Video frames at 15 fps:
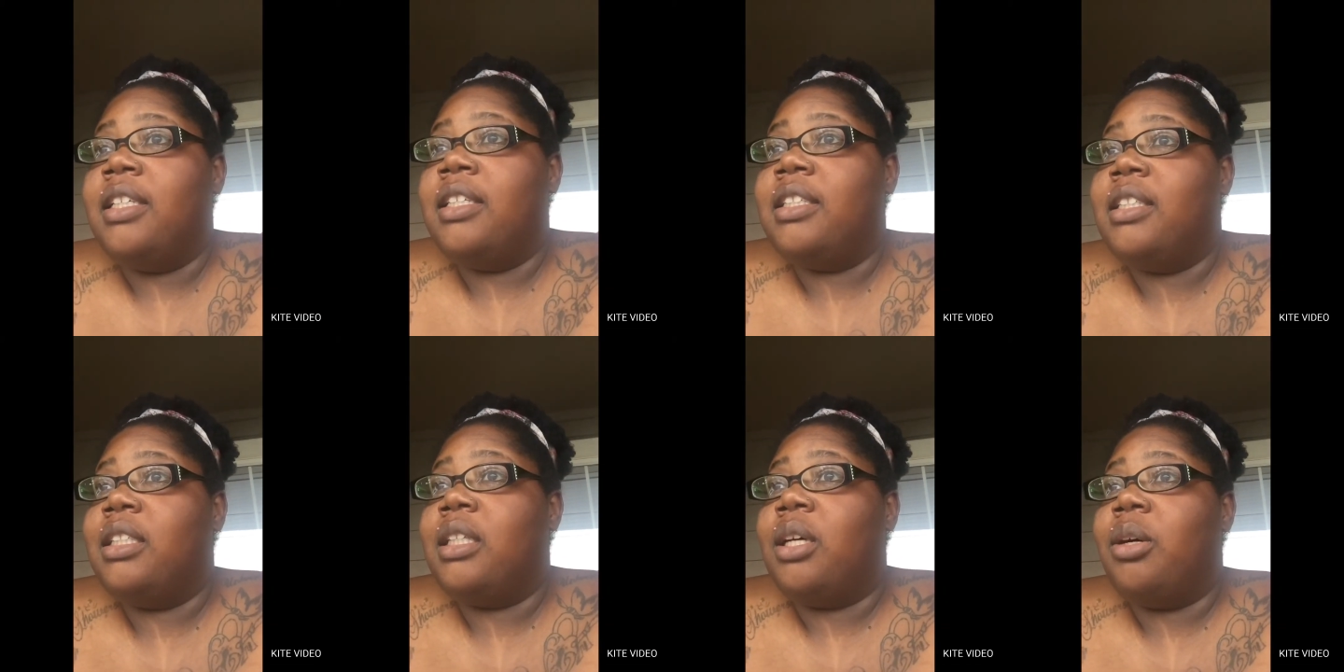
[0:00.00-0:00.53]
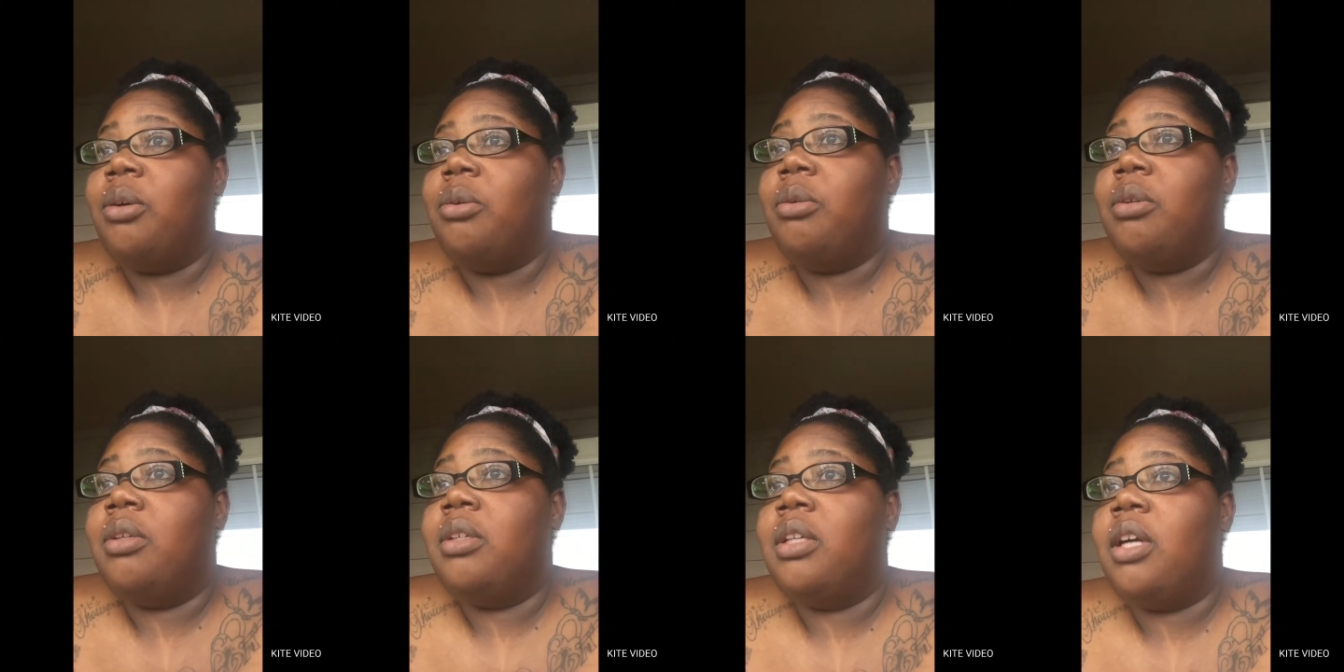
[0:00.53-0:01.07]
So,
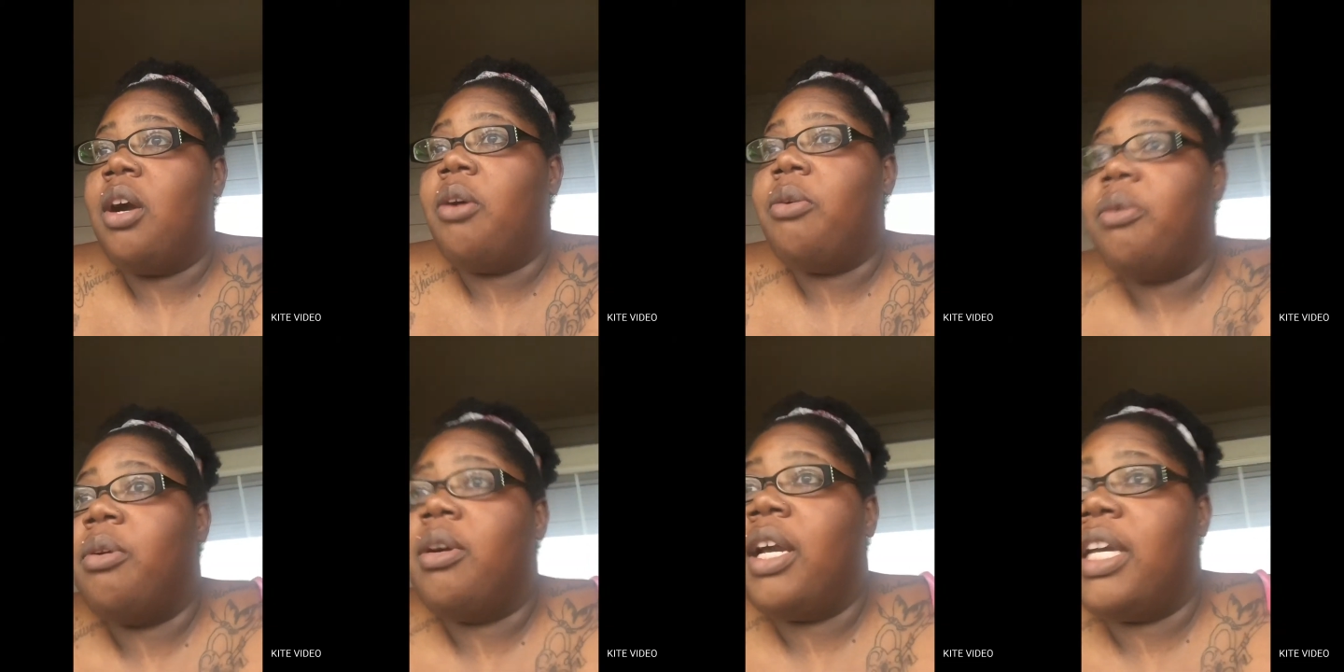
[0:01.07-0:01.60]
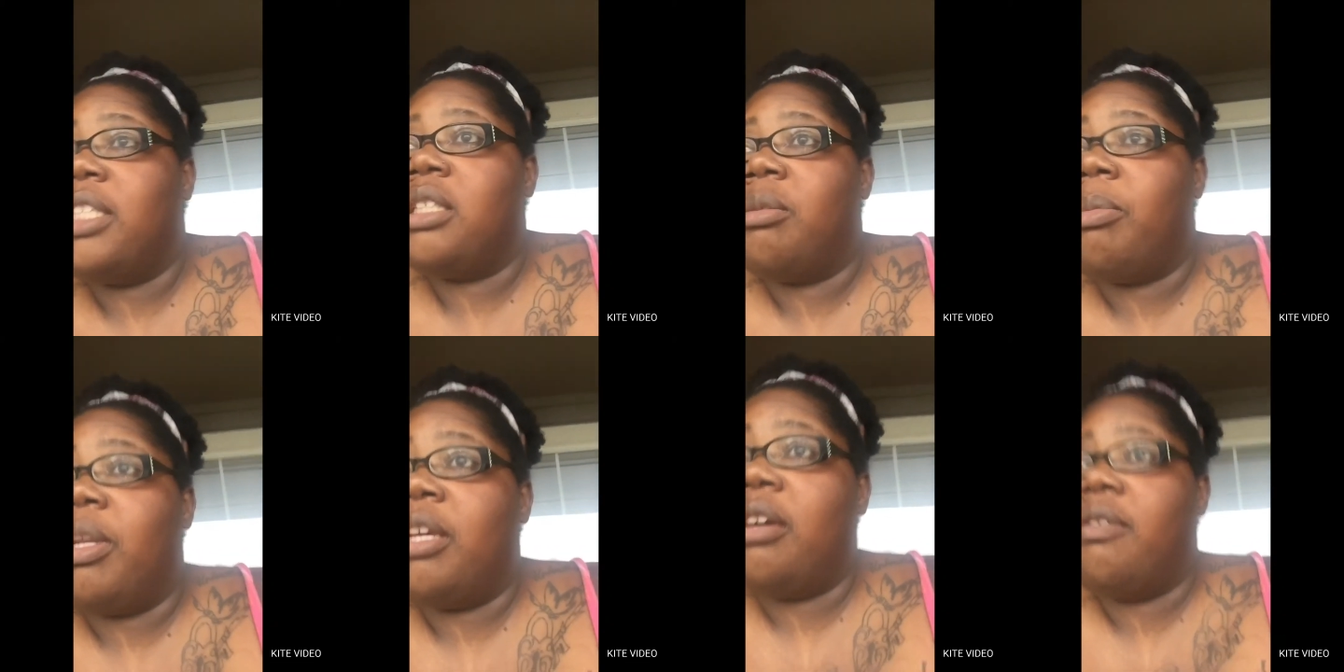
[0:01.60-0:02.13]
oh, okay,
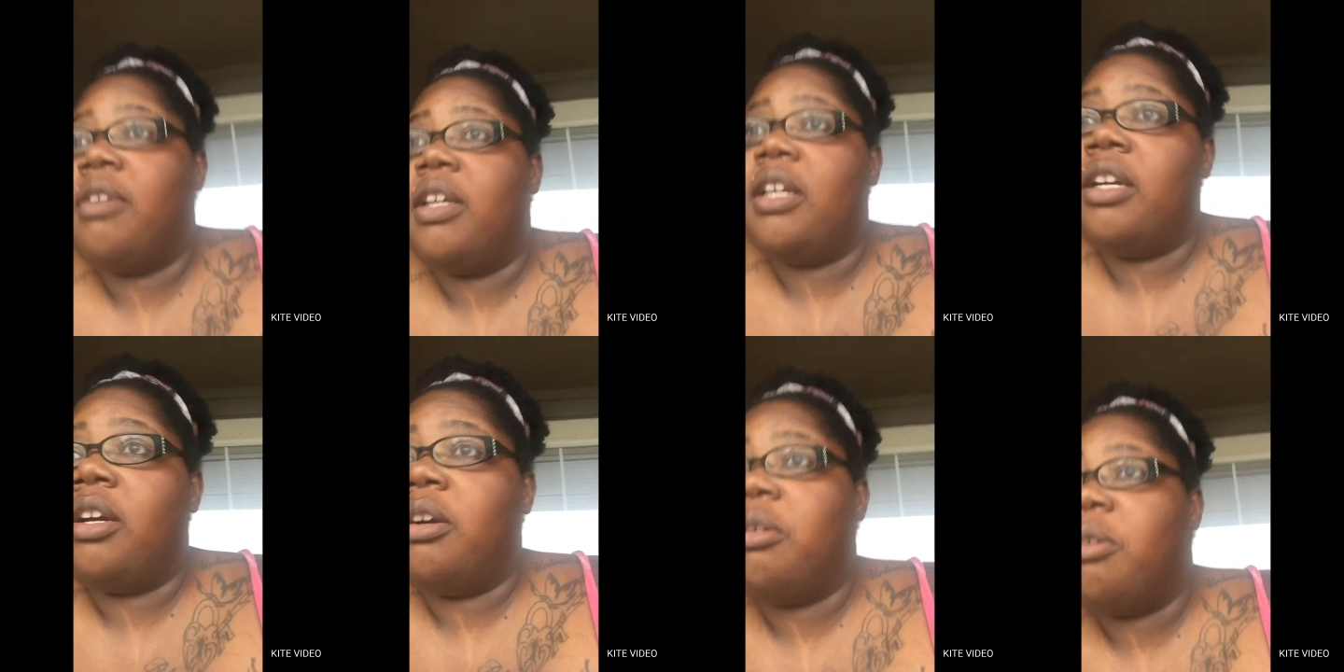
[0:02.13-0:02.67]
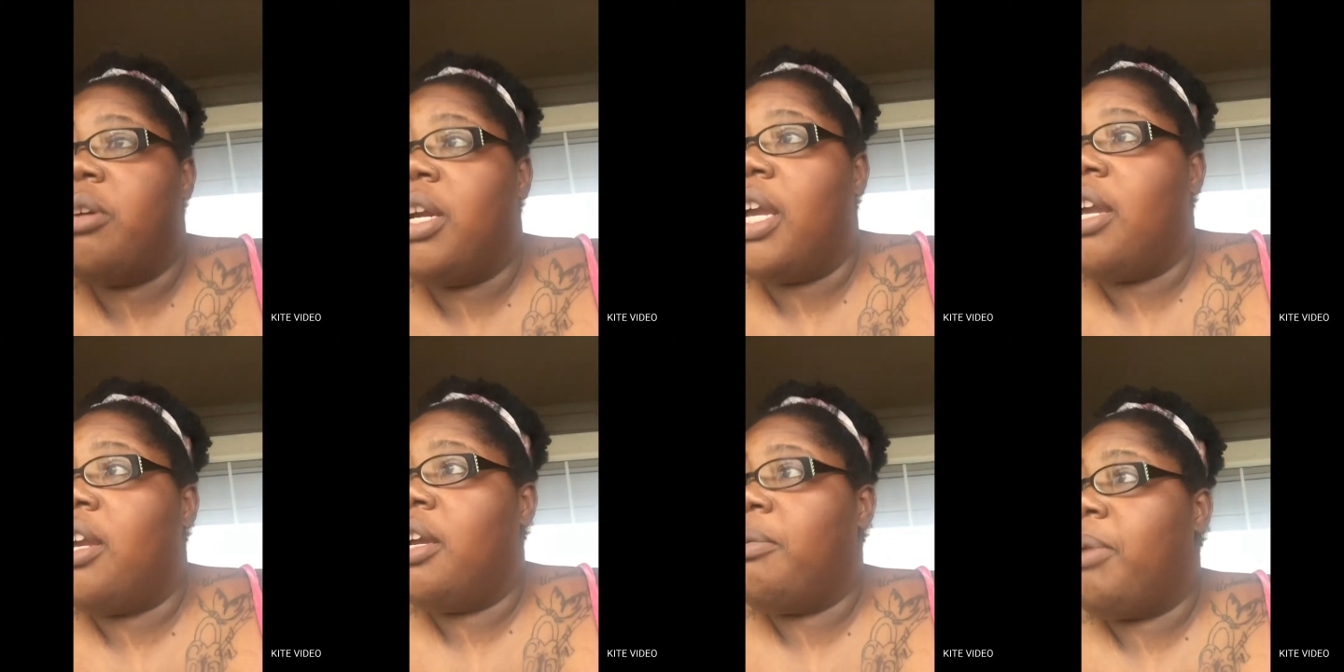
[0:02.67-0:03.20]
somebody over there. Oh,
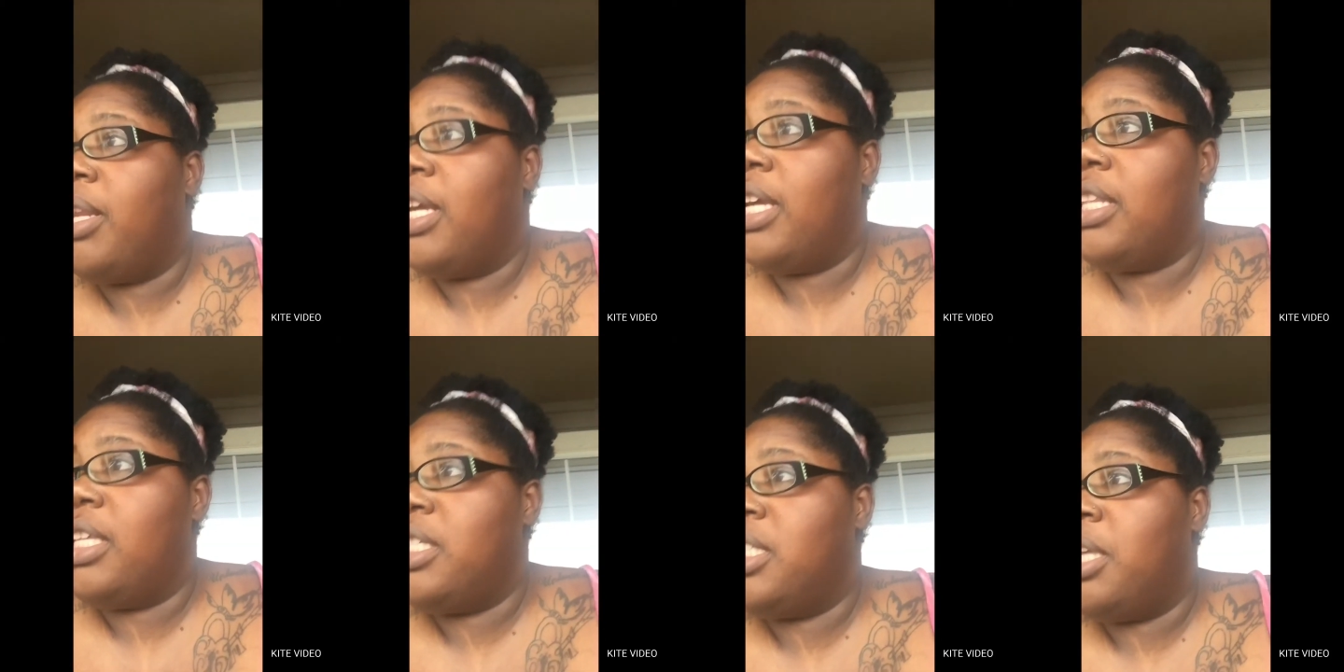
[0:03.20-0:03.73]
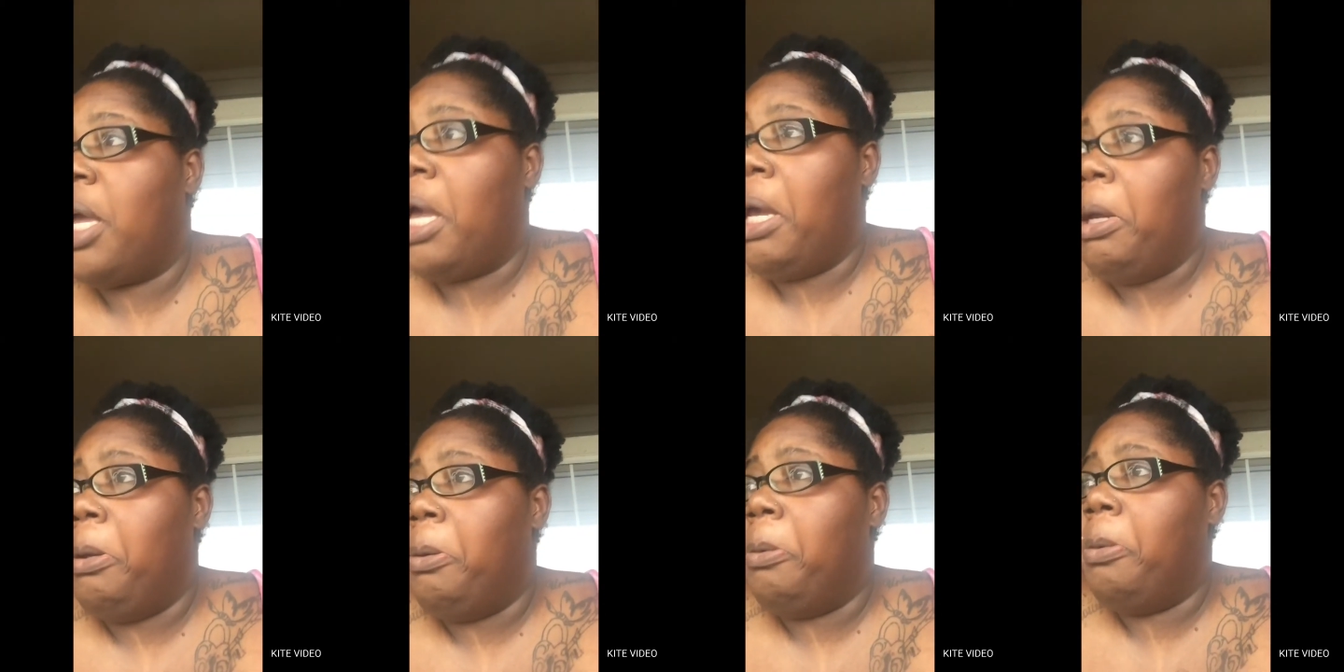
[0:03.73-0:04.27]
okay, everybody got their stuff
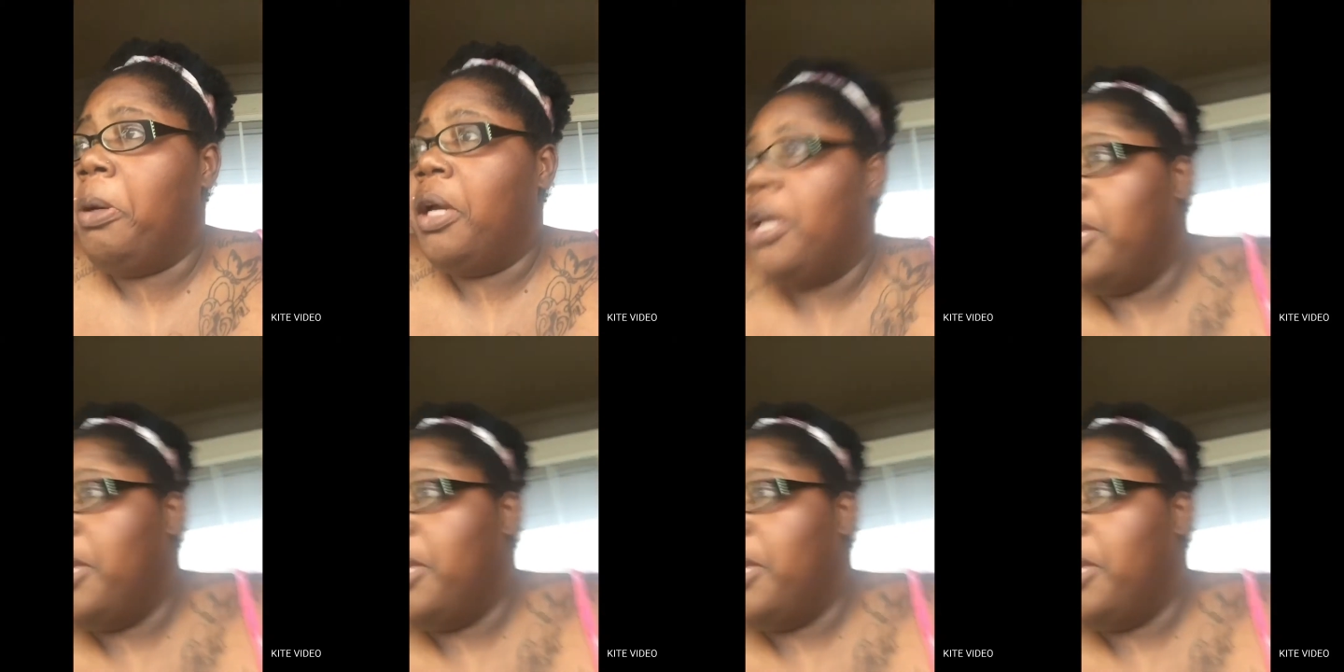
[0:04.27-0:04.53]
out.